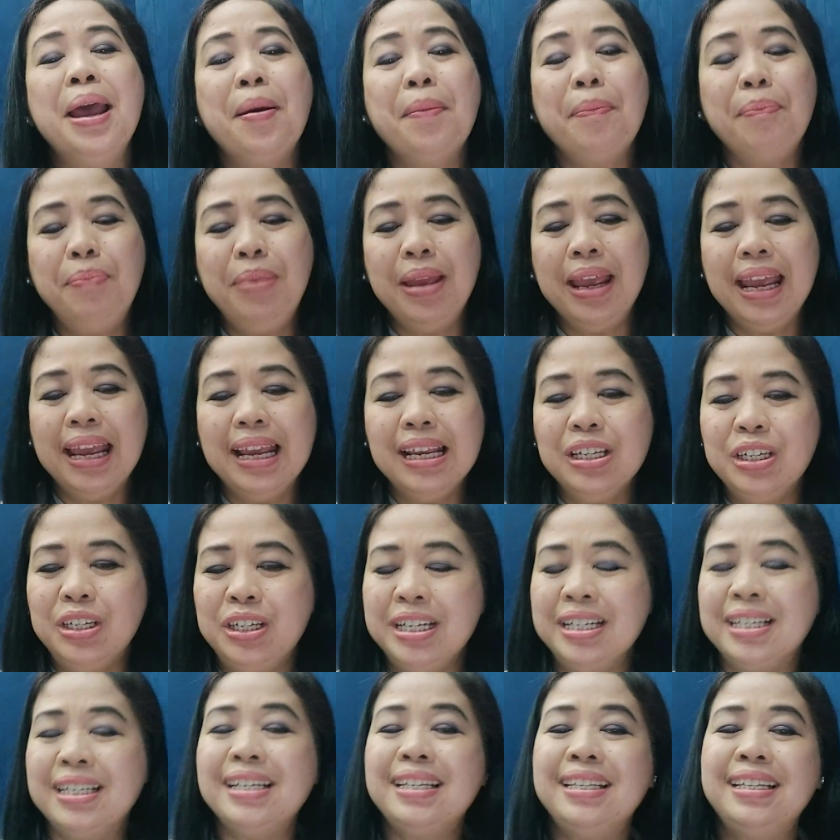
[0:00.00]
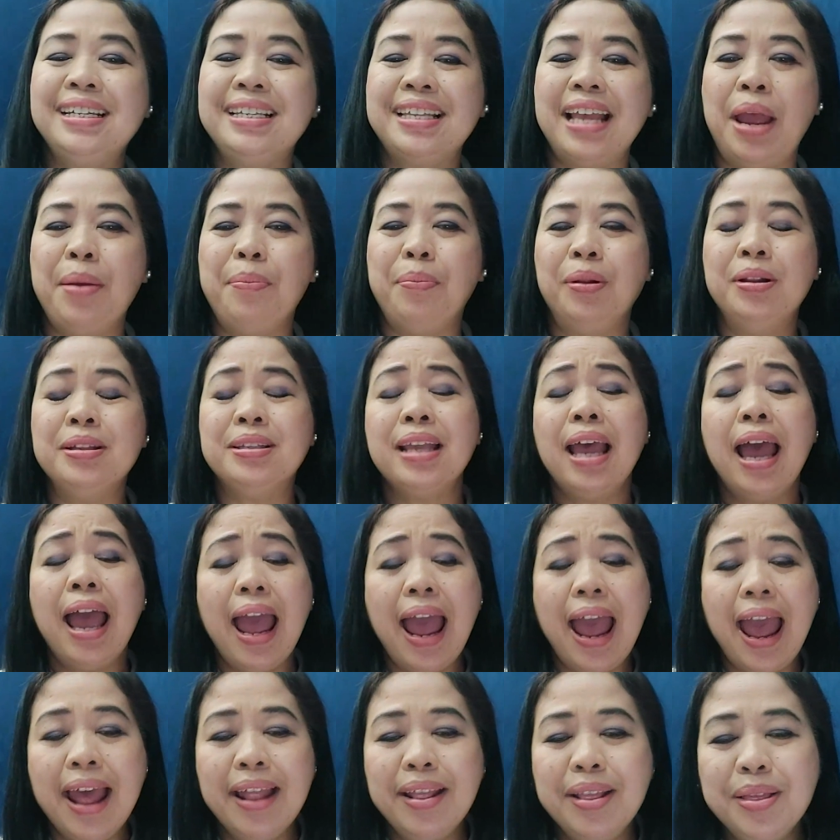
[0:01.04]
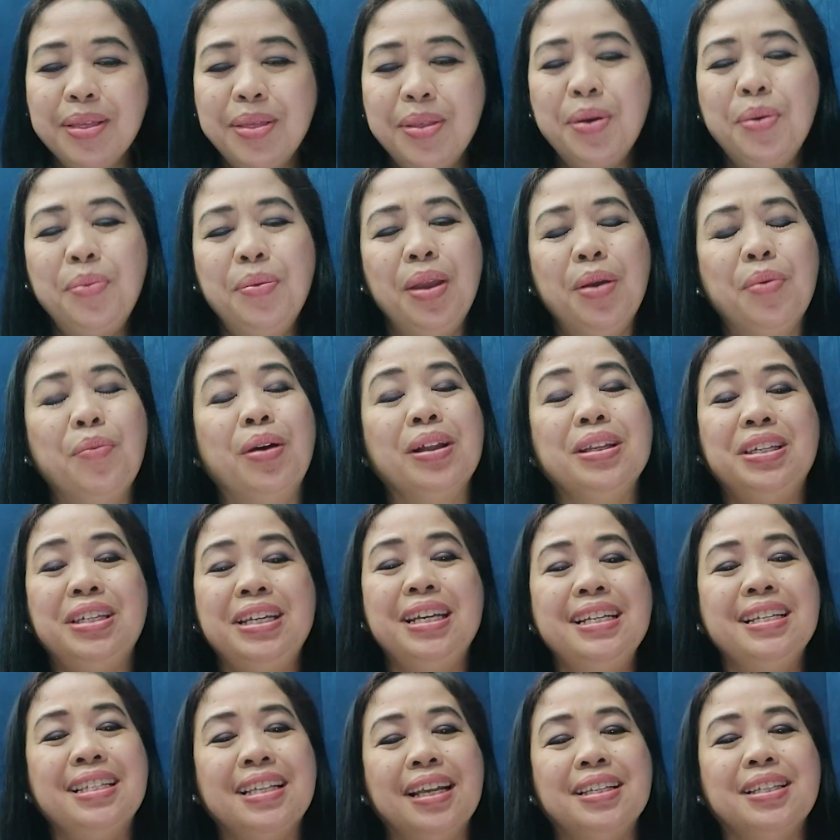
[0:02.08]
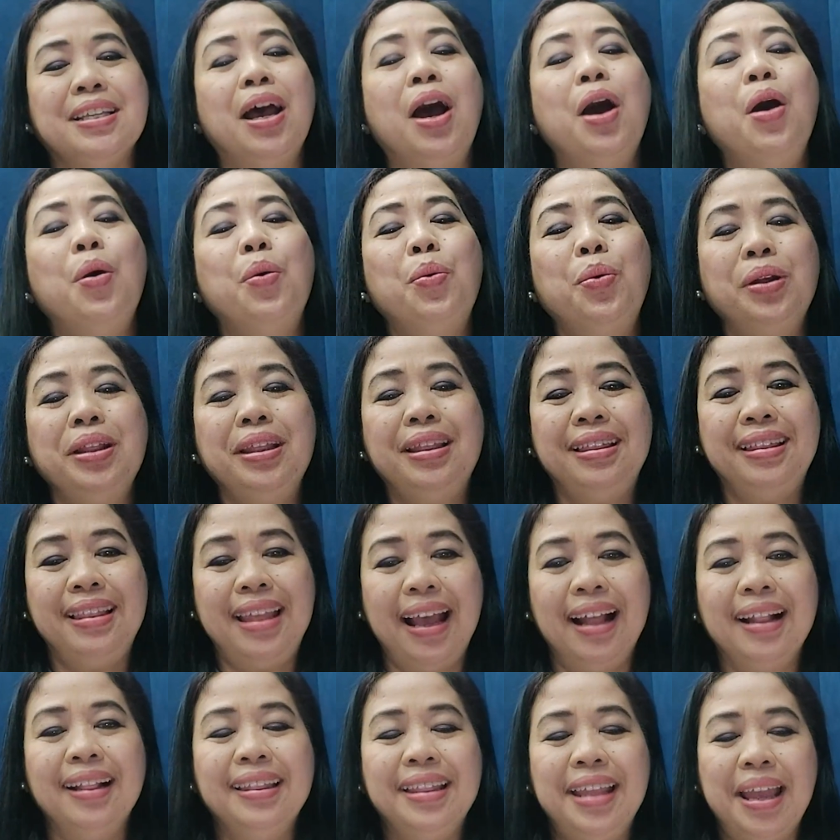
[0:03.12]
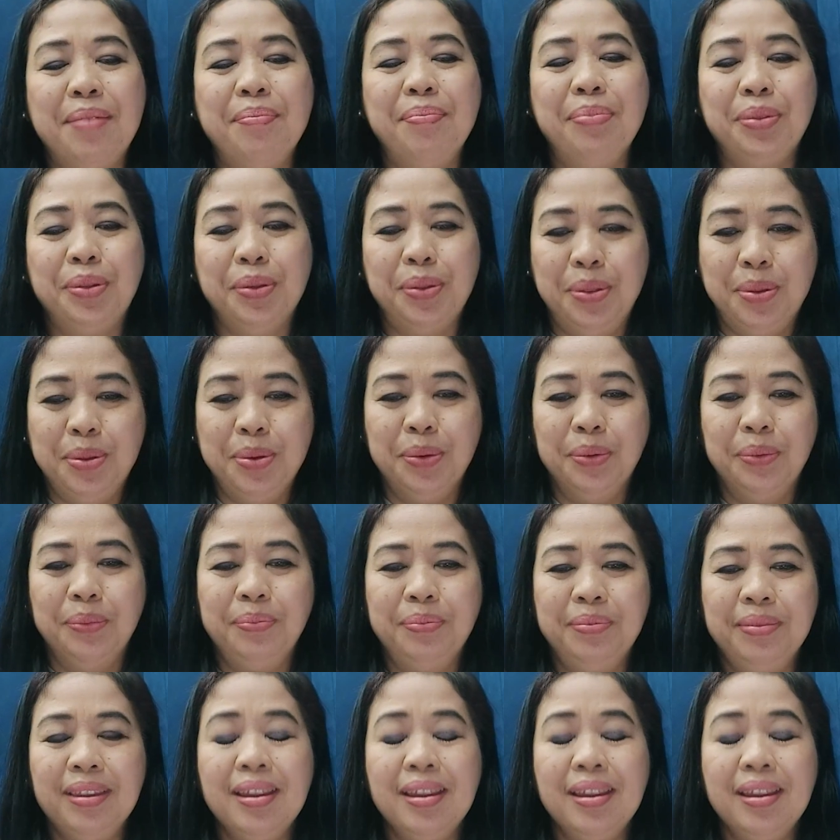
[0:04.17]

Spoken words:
being Jesus' disciples and doing what Jesus would tell them to do.